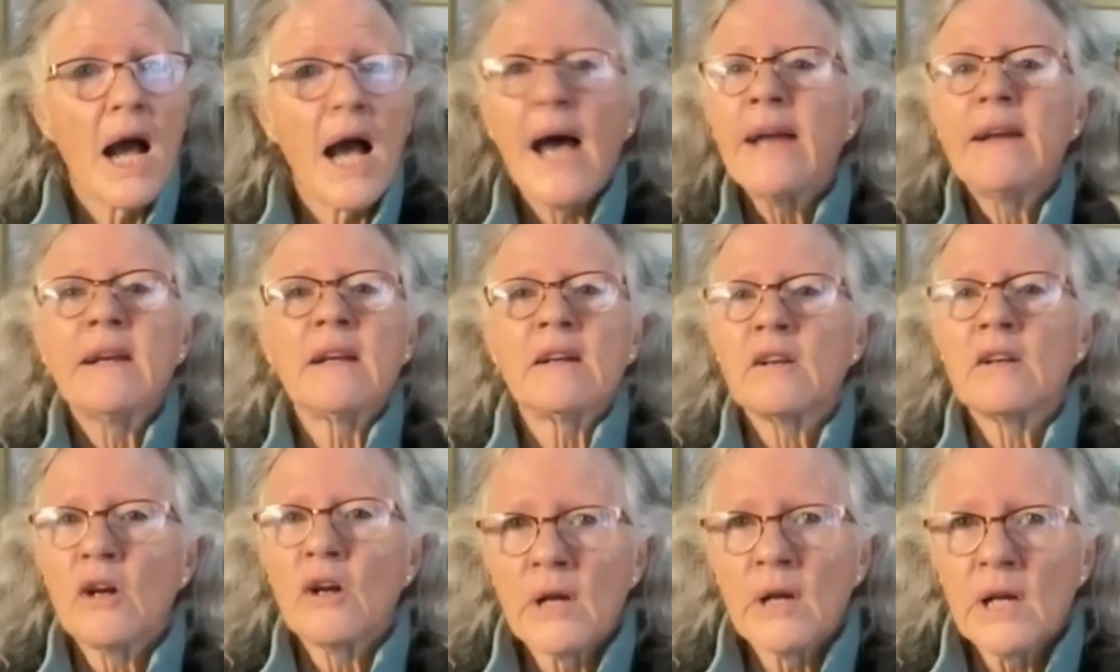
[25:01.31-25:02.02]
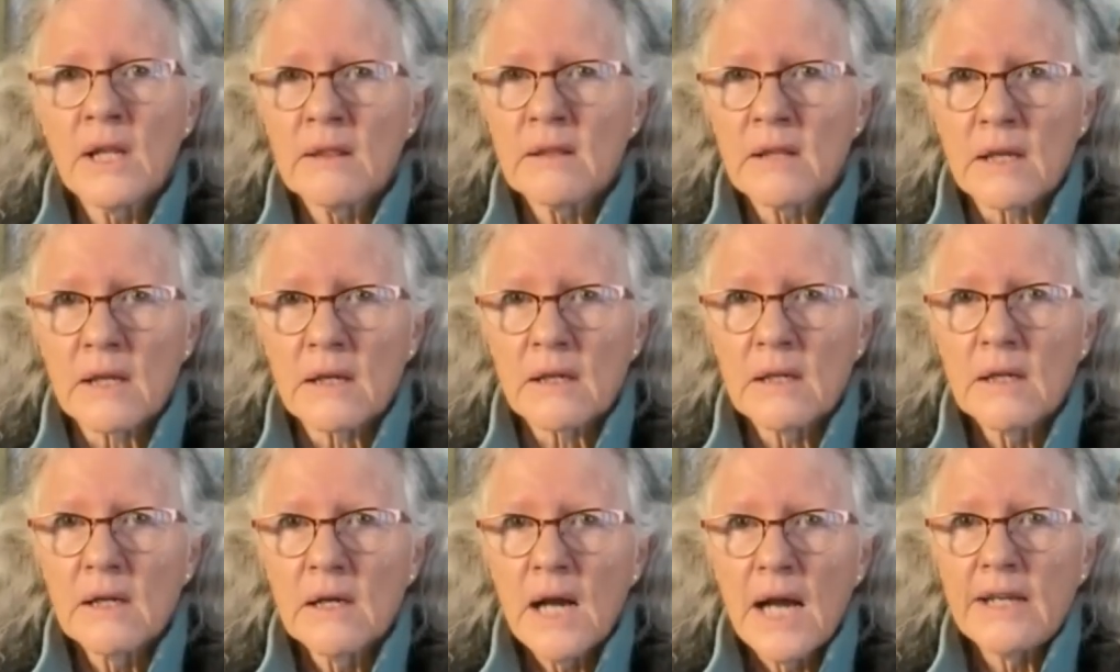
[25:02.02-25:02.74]
I didn't know anything.
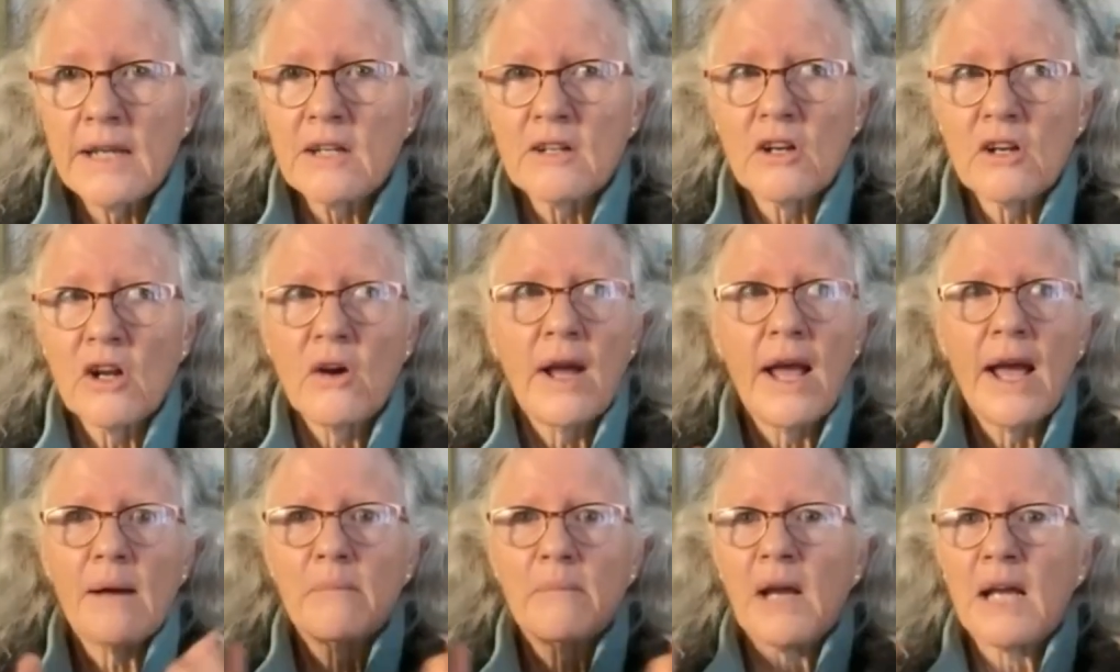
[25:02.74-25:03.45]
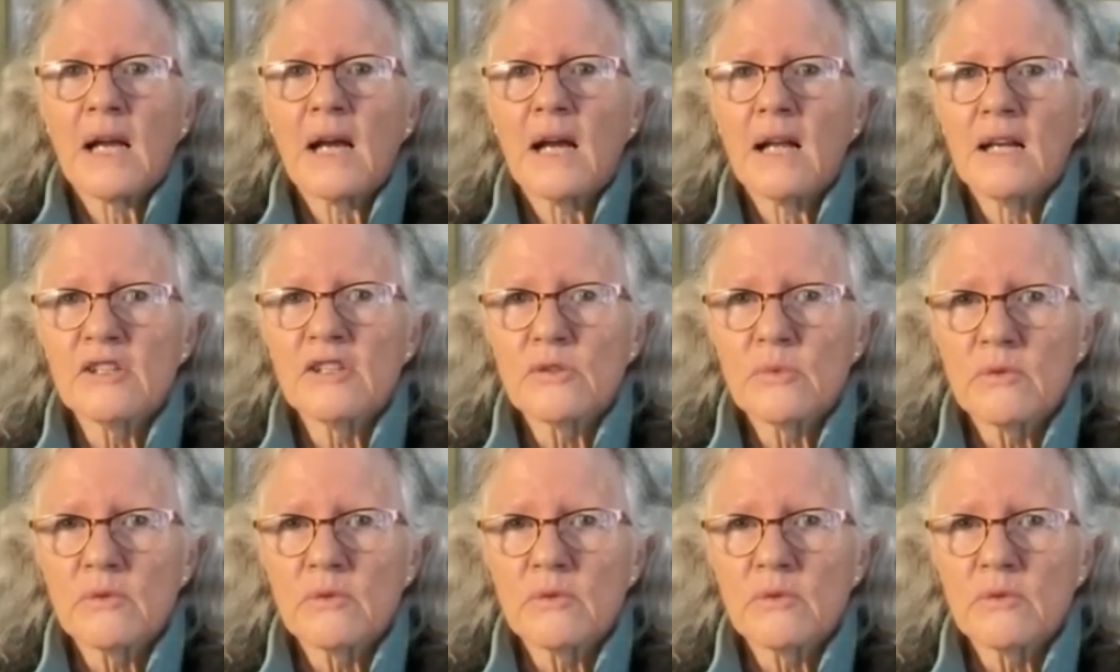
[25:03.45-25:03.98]
I didn't know how my colors